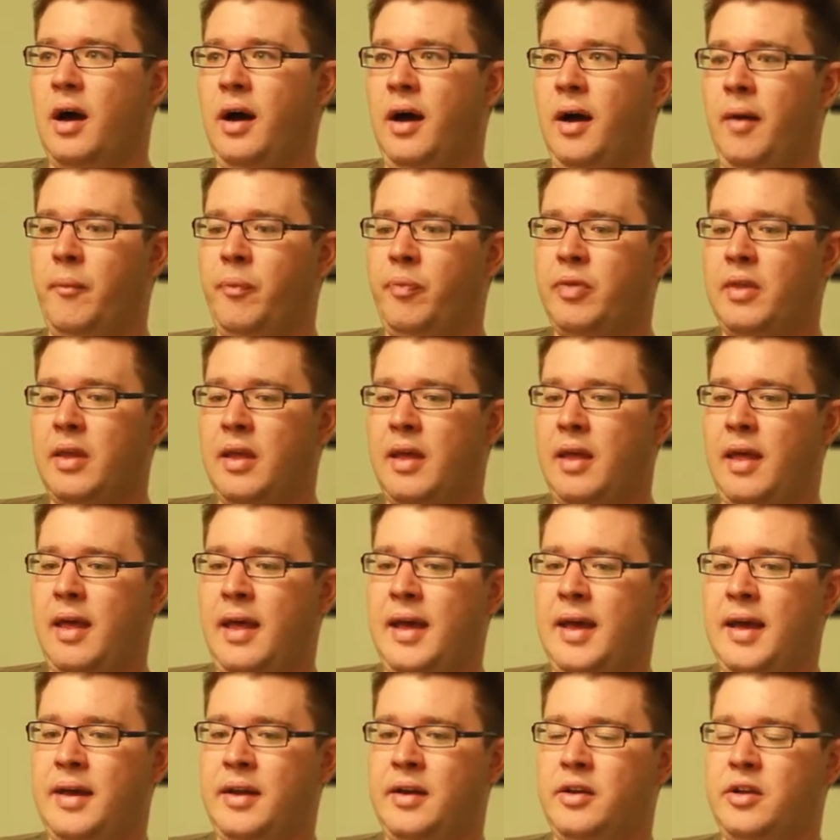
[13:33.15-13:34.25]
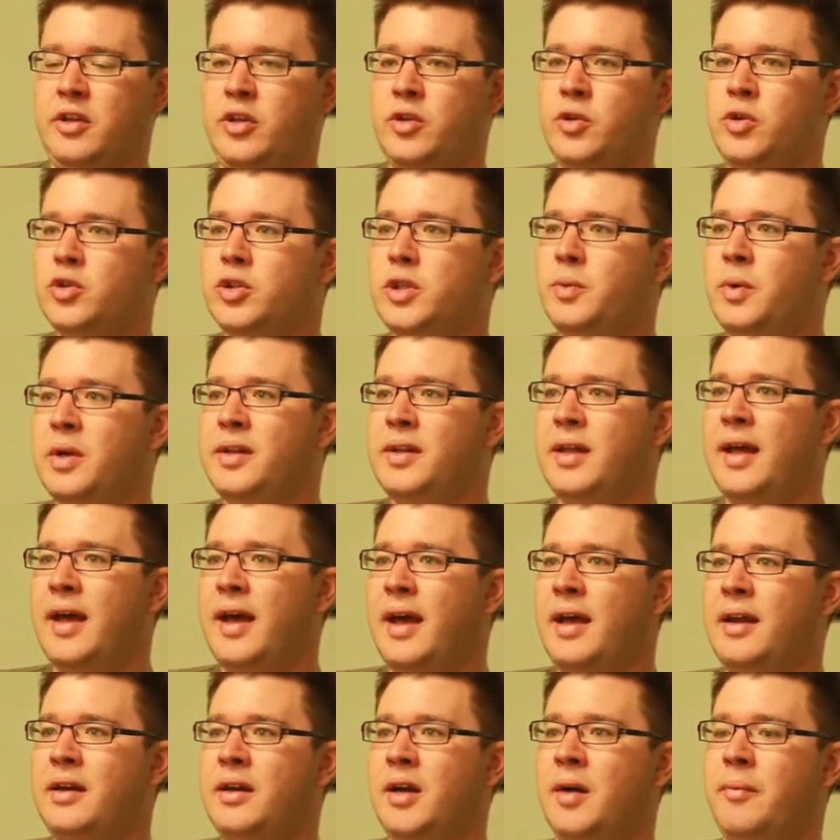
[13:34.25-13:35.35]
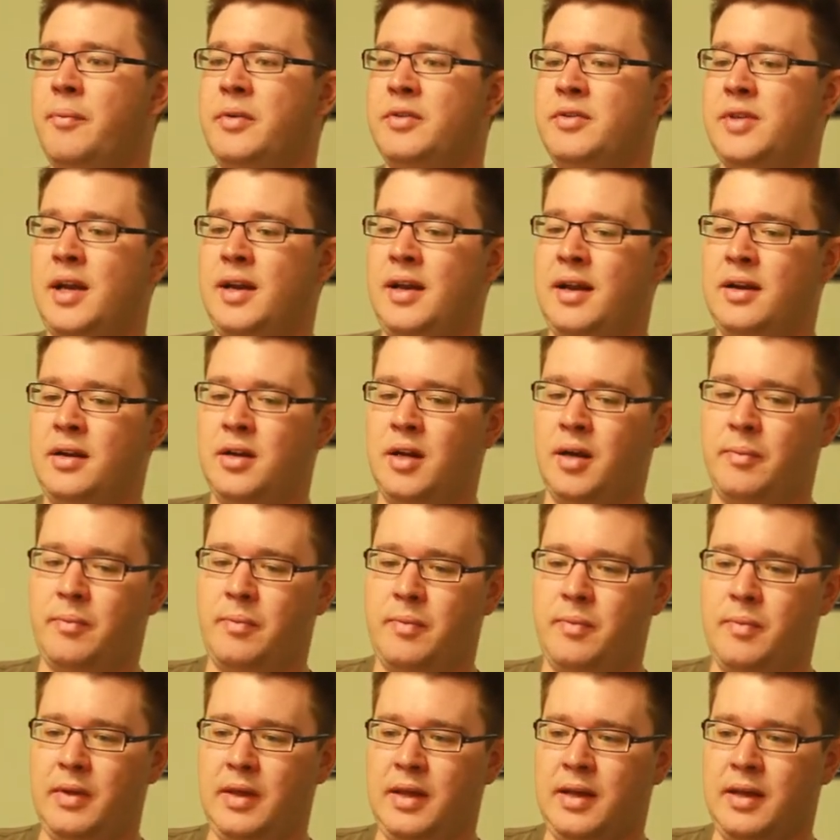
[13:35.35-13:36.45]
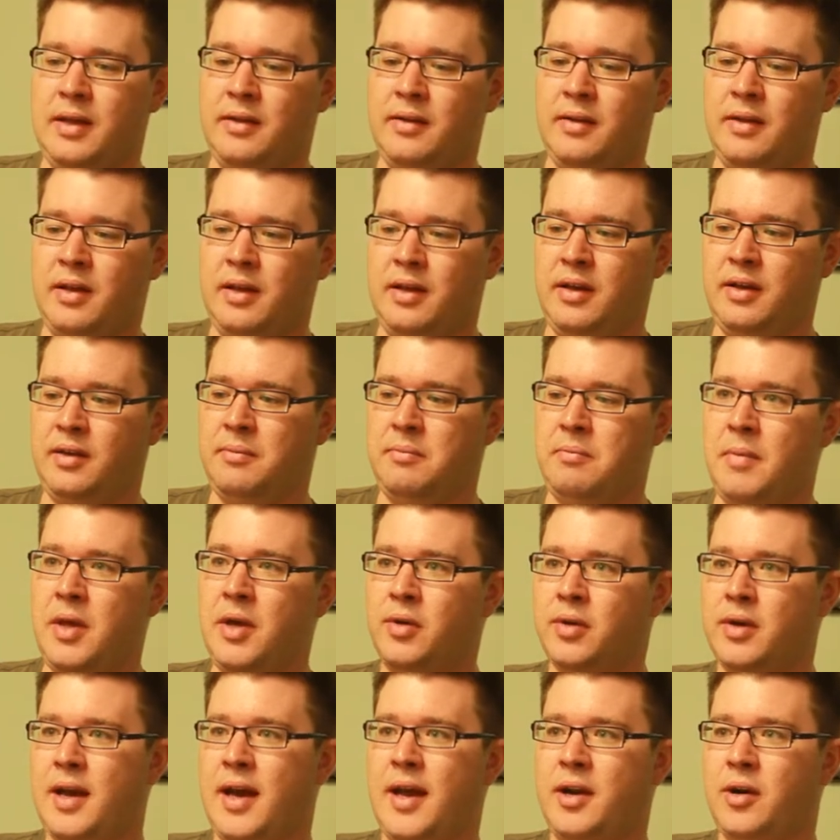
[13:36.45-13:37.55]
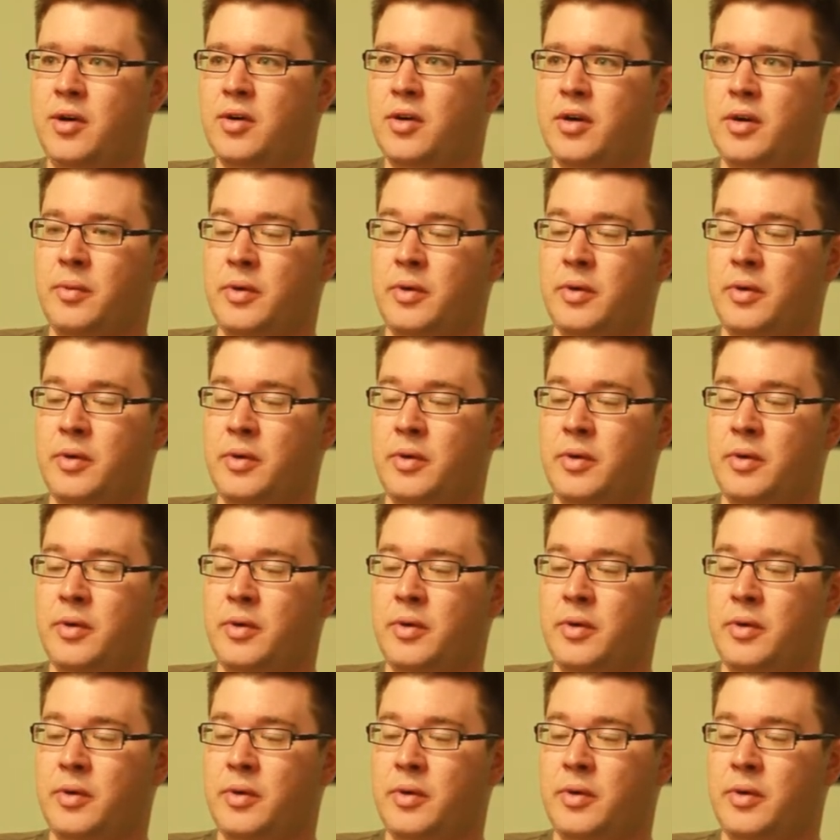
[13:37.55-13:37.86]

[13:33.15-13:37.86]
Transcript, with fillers: um, and usually what that ended up is that ended up in the middle category,